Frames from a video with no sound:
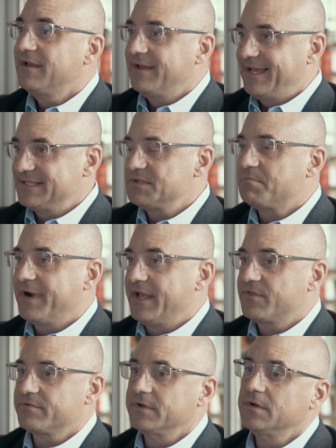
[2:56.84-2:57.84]
That's a
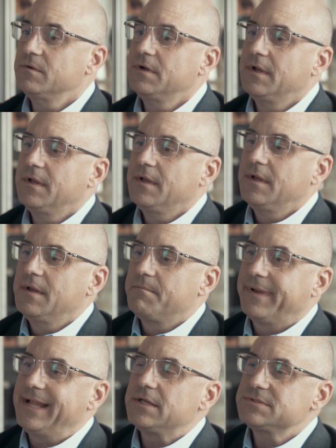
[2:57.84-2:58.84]
breakthrough.
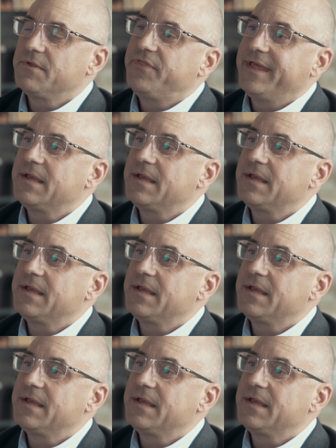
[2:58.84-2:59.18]
But I also think